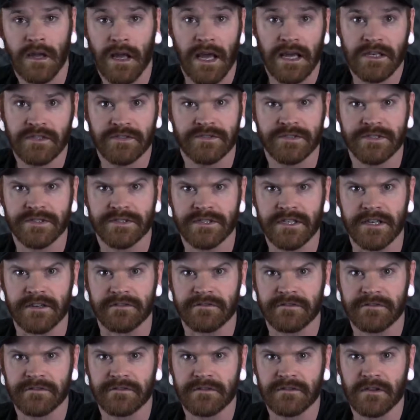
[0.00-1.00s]
extra
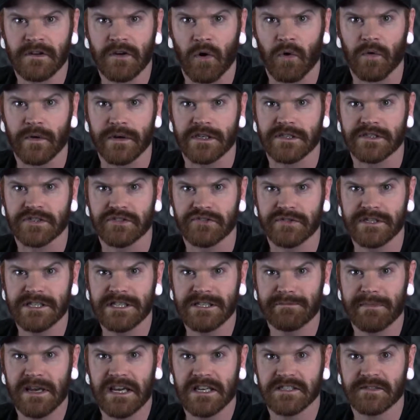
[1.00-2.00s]
stiff, or extreme
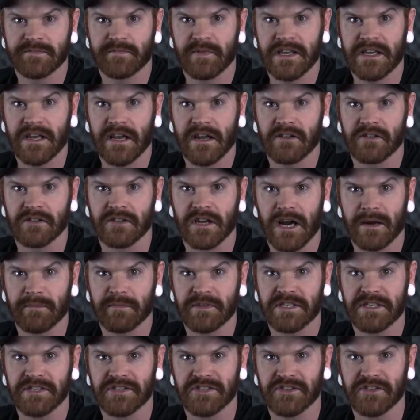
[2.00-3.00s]
SPL
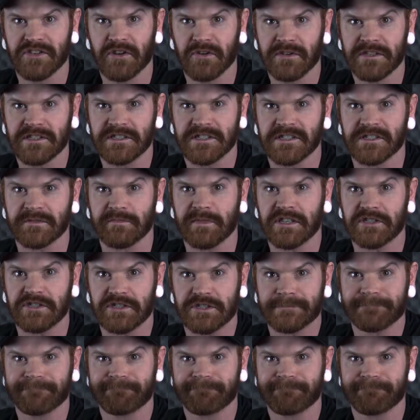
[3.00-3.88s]
competition-only suspension.